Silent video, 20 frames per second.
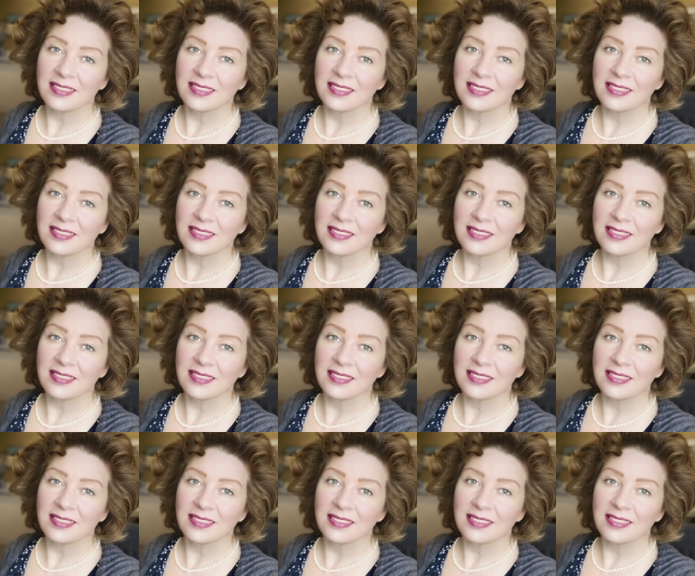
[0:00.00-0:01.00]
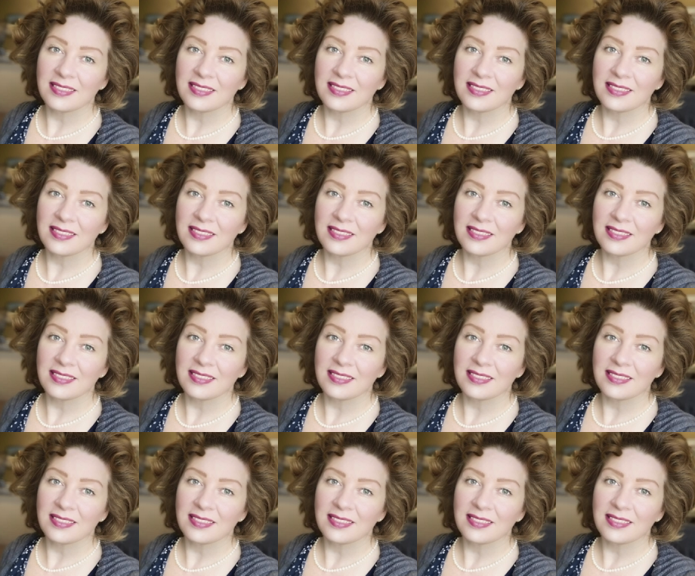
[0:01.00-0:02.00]

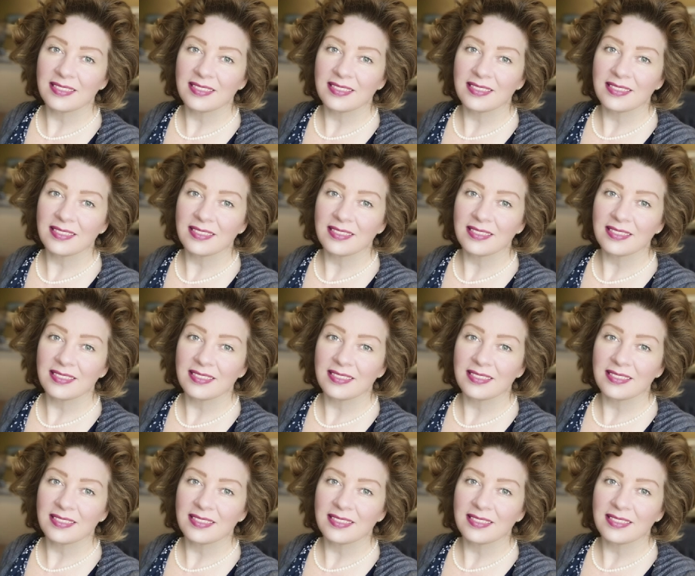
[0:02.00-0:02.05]
(no one is talking)